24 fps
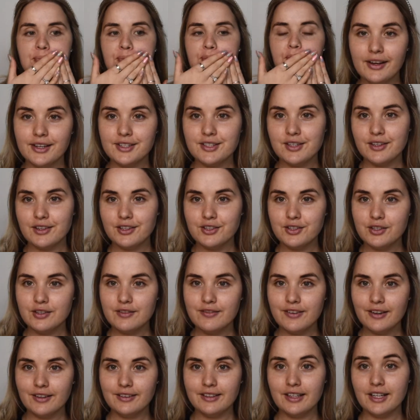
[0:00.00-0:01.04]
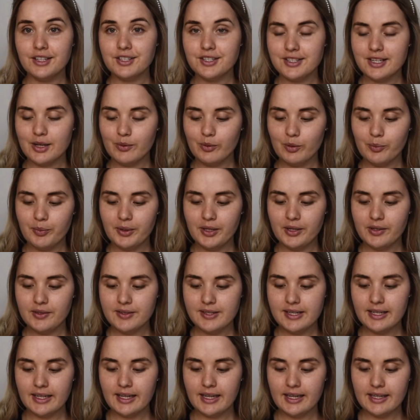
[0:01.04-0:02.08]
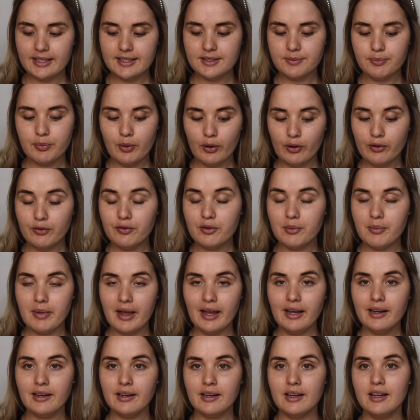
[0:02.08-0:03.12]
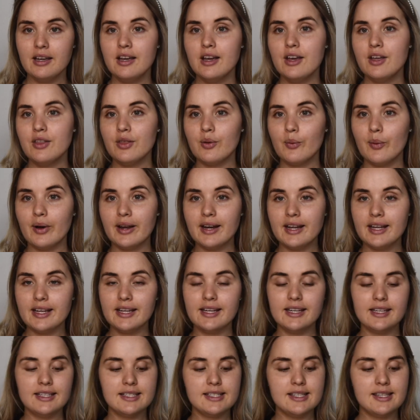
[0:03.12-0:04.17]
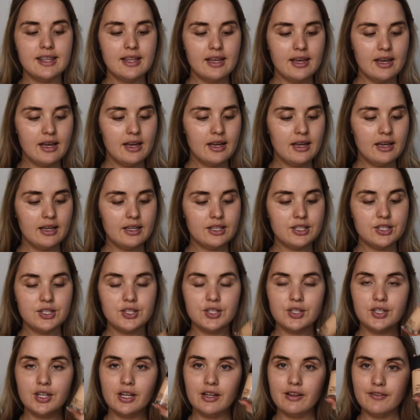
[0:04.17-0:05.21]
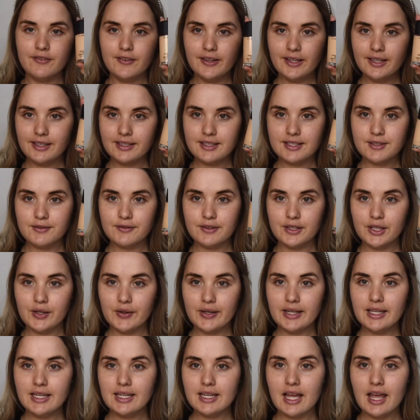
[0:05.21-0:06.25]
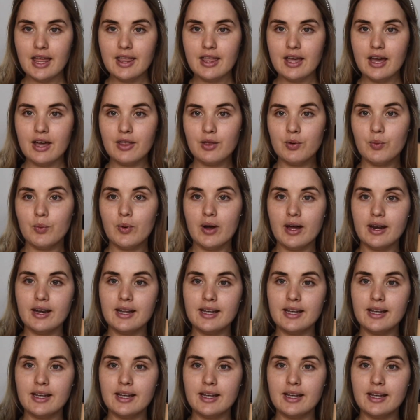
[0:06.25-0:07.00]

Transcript: Okay, so the 2 foundations I will be using is both from MAC. The one is the Studio Fix Fluid and the other one